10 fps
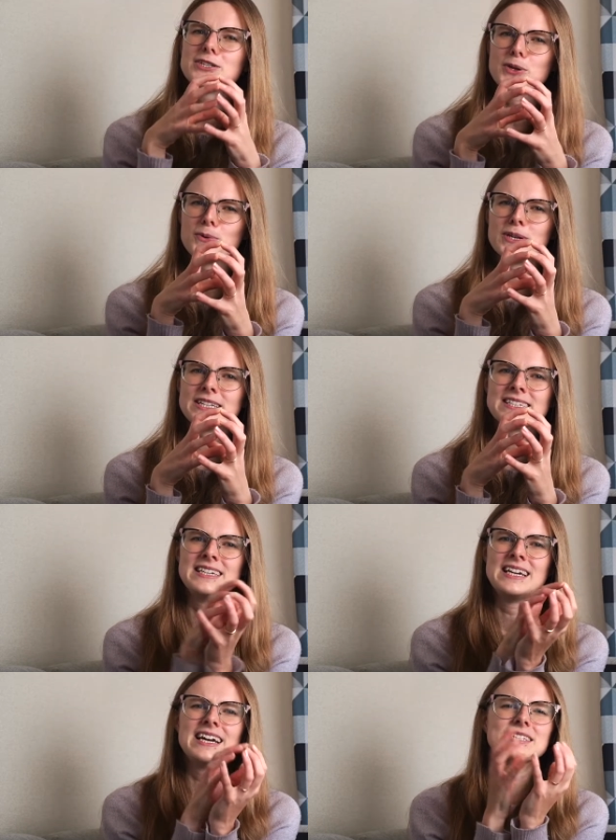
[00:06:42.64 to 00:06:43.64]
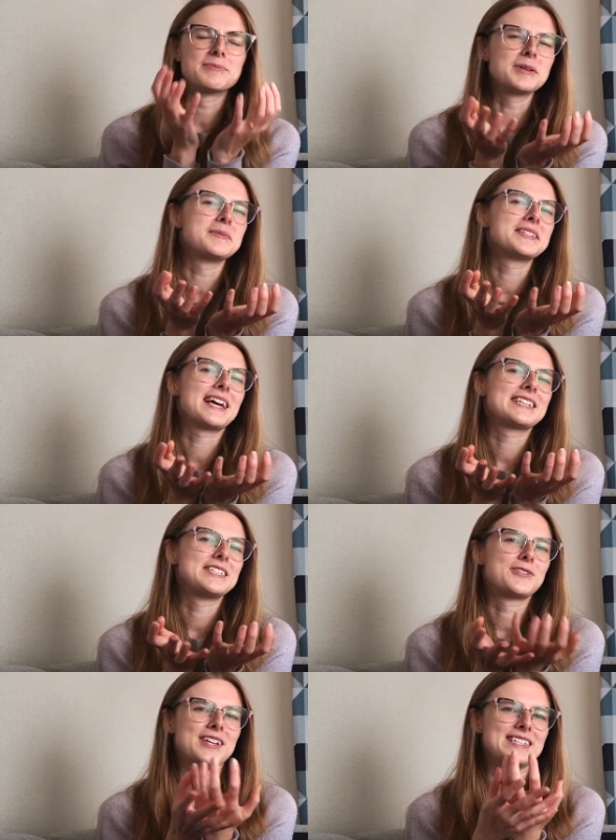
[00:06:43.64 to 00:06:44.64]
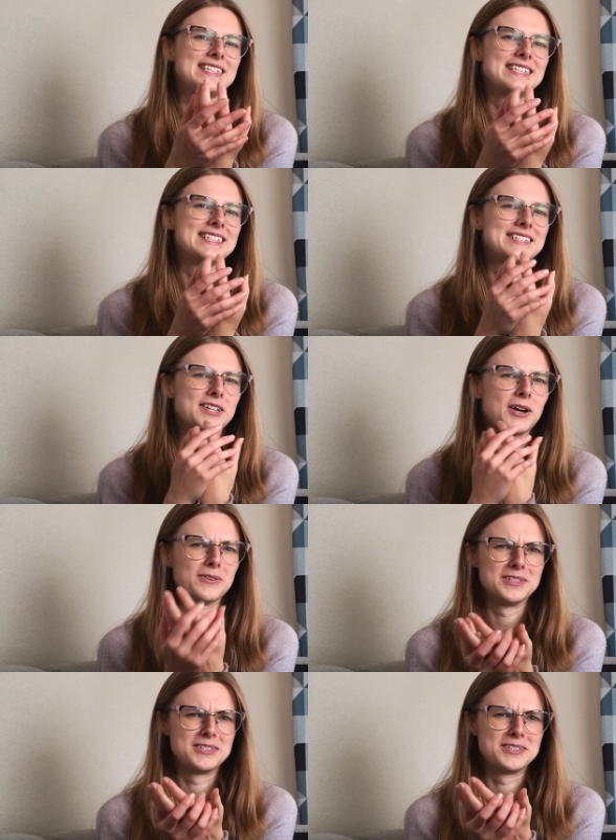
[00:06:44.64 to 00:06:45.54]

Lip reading: donut. Sometimes it's actually translated as a curry